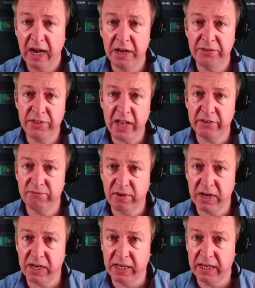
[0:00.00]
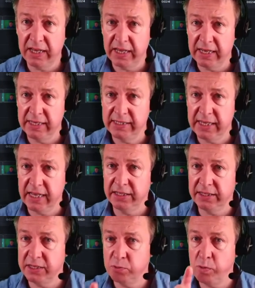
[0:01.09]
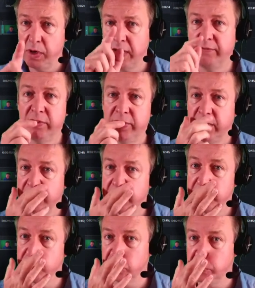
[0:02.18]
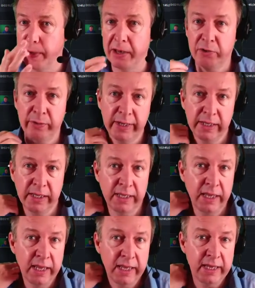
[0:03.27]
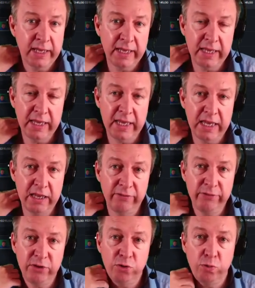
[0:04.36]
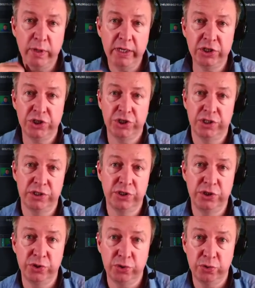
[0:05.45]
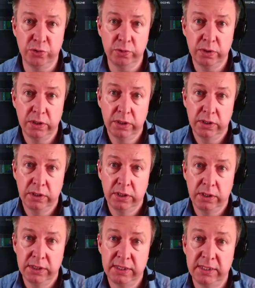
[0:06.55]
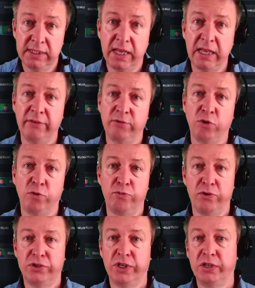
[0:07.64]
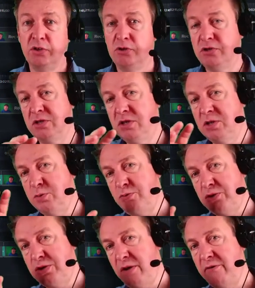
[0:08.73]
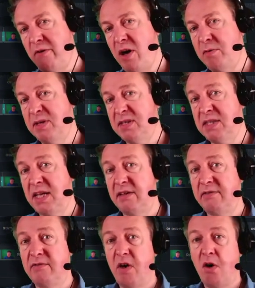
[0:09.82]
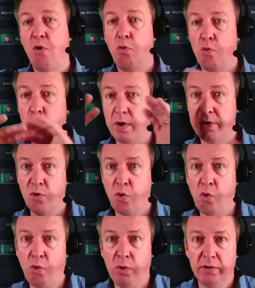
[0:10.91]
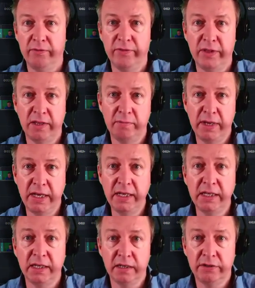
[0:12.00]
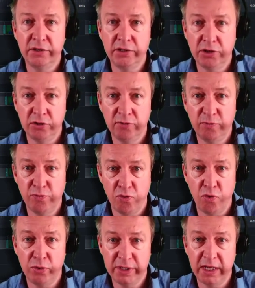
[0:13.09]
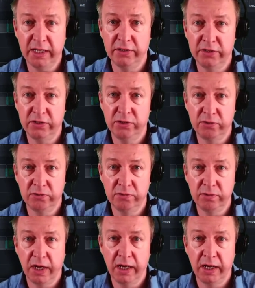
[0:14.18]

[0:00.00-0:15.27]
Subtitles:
And that really is it. There's one other thing to talk about quickly. If you wish to save your project, not just as a project file, but save with all of the media that you've brought into